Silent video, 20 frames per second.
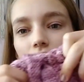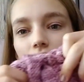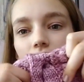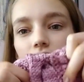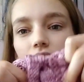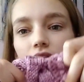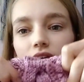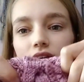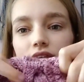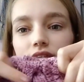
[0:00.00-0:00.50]

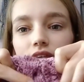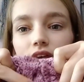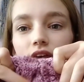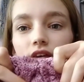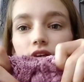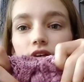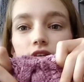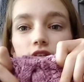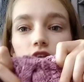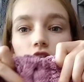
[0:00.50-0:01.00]
This
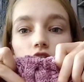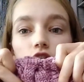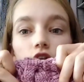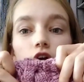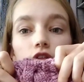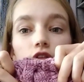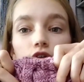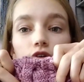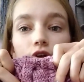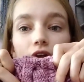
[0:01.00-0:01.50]
is
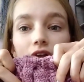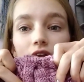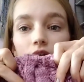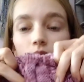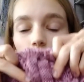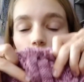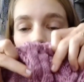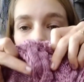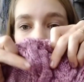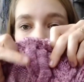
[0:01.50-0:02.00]
another
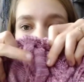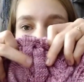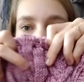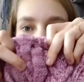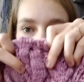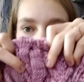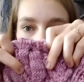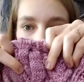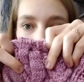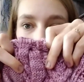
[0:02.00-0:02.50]
cable,
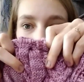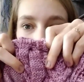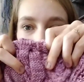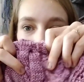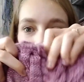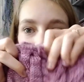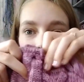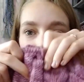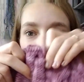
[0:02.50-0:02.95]
also a